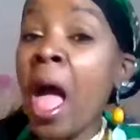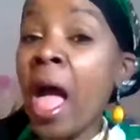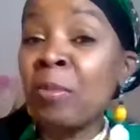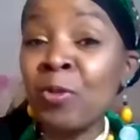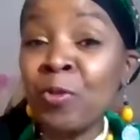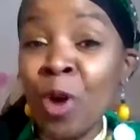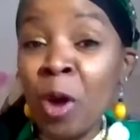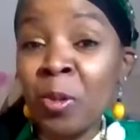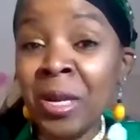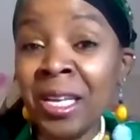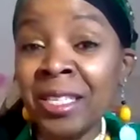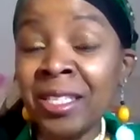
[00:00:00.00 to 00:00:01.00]
And before
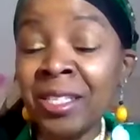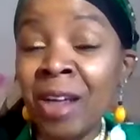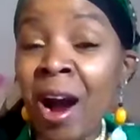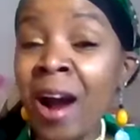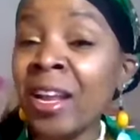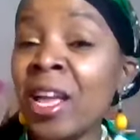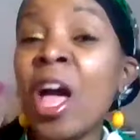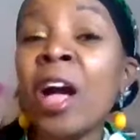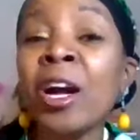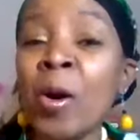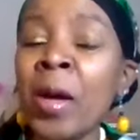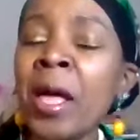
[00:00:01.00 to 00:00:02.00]
we get started,
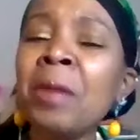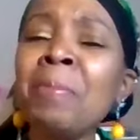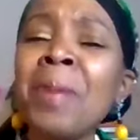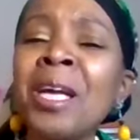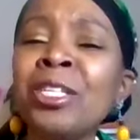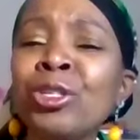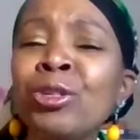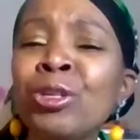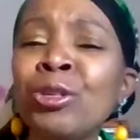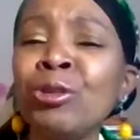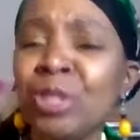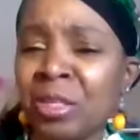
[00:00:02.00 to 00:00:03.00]
go ahead and make sure
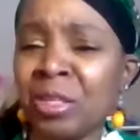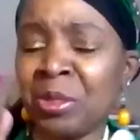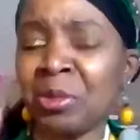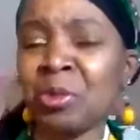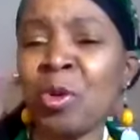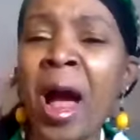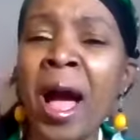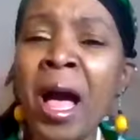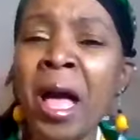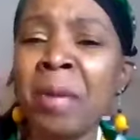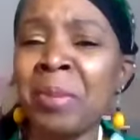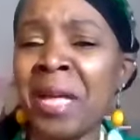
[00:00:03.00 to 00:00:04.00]
you
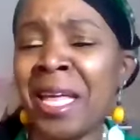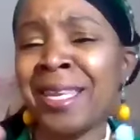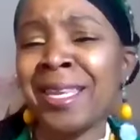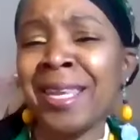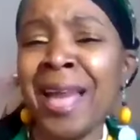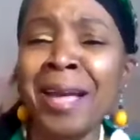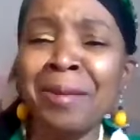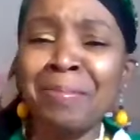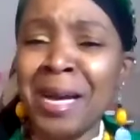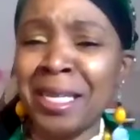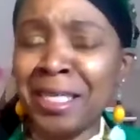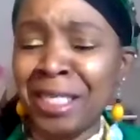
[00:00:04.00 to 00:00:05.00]
subscribe and like
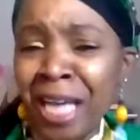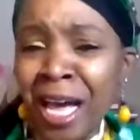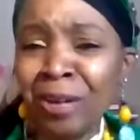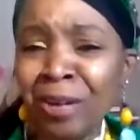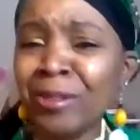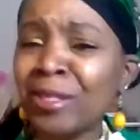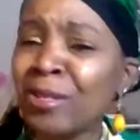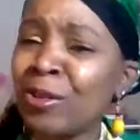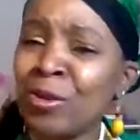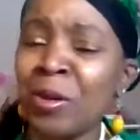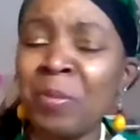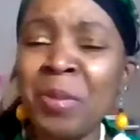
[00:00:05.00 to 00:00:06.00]
my channel so
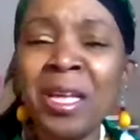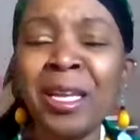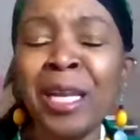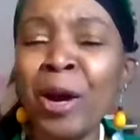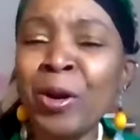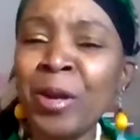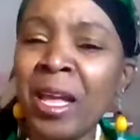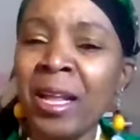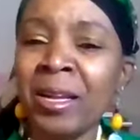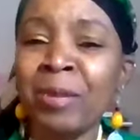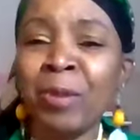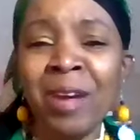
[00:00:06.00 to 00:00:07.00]
you can be
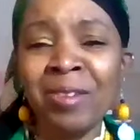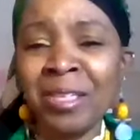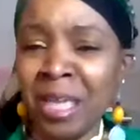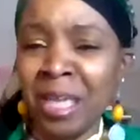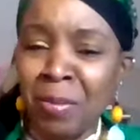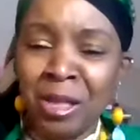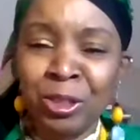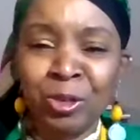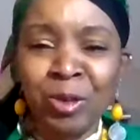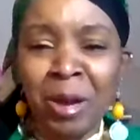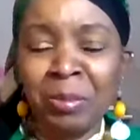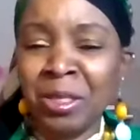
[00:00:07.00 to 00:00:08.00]
alerted every time I
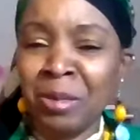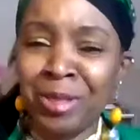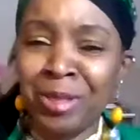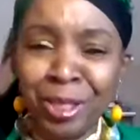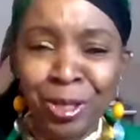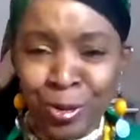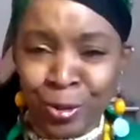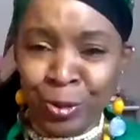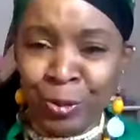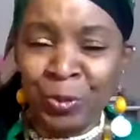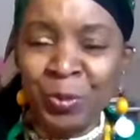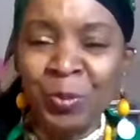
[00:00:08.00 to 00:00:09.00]
drop something
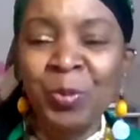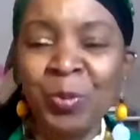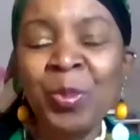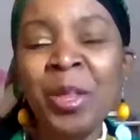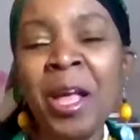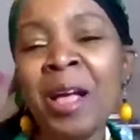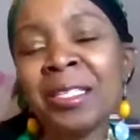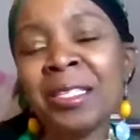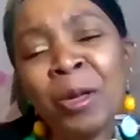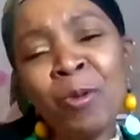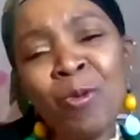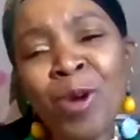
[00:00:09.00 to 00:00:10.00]
new.
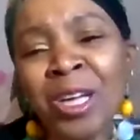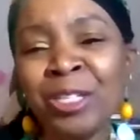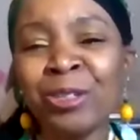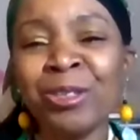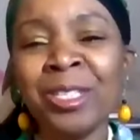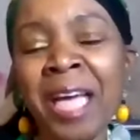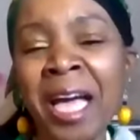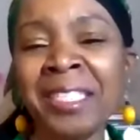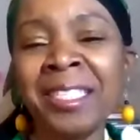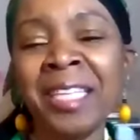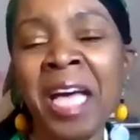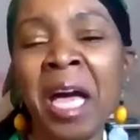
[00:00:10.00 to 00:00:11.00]
So what's your
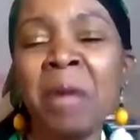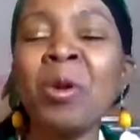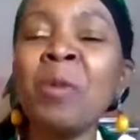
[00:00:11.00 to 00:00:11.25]
tax type?